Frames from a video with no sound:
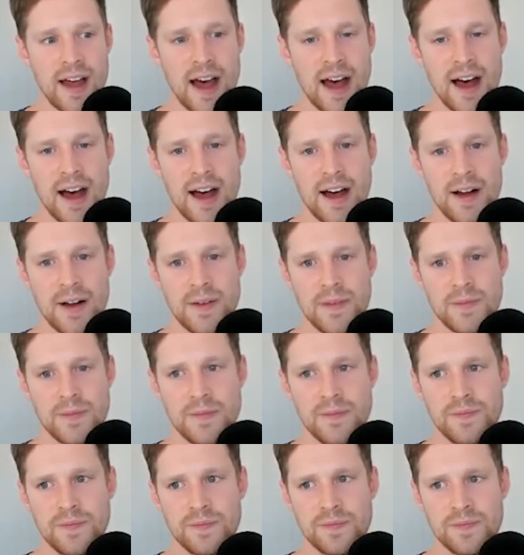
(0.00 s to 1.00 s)
a
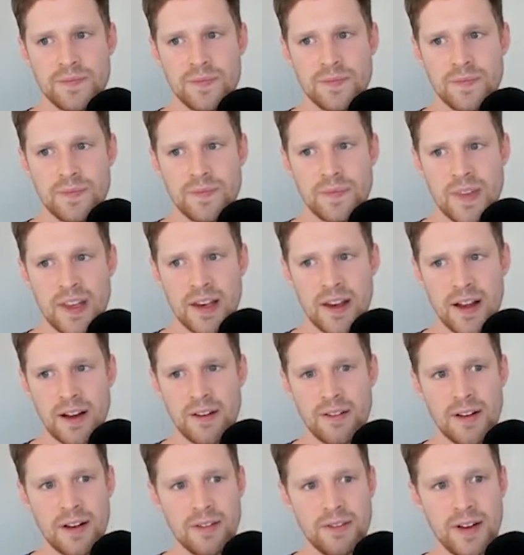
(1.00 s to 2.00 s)

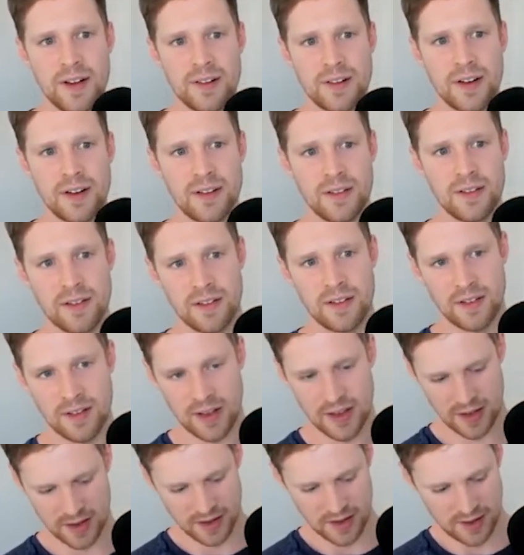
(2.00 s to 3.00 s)
real
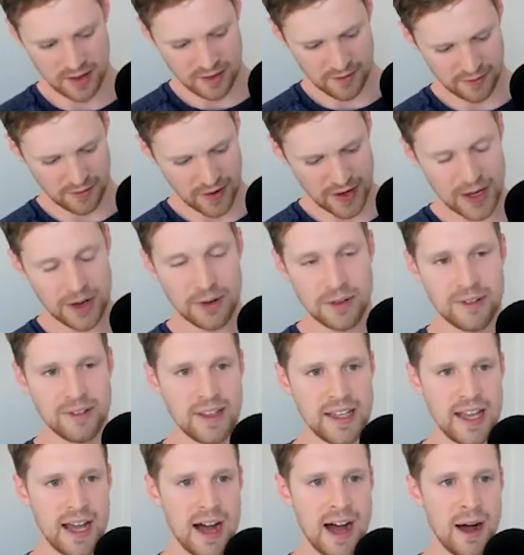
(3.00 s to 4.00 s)

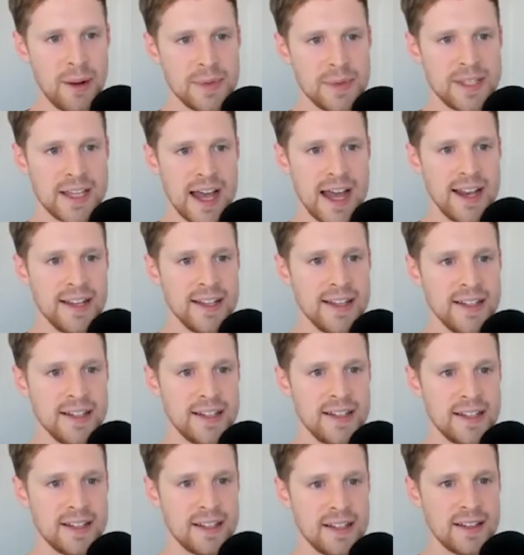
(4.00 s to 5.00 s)
frequently
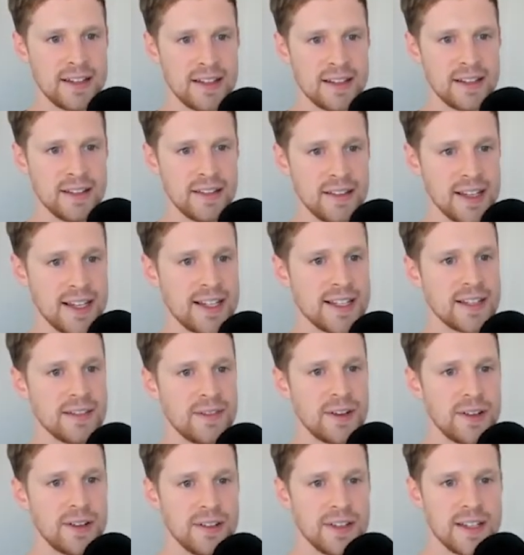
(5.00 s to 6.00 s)
updated list
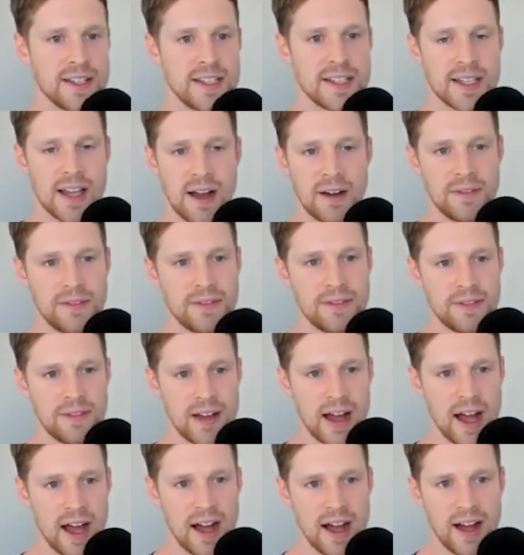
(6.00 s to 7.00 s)
of all this stuff
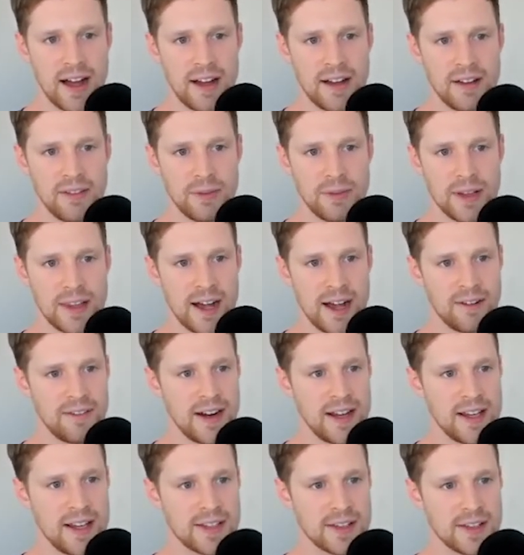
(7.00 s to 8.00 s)
with our
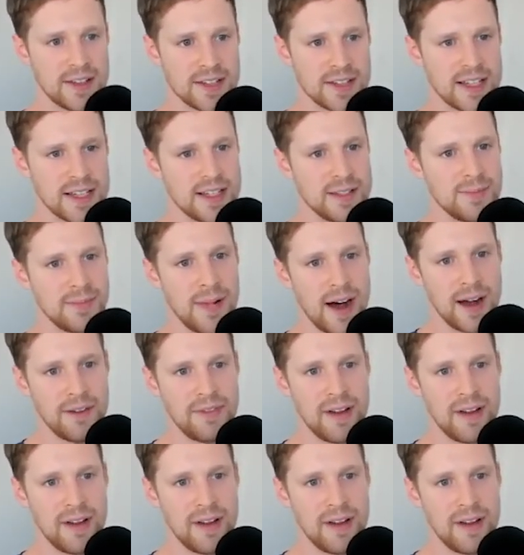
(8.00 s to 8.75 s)
resource. This is my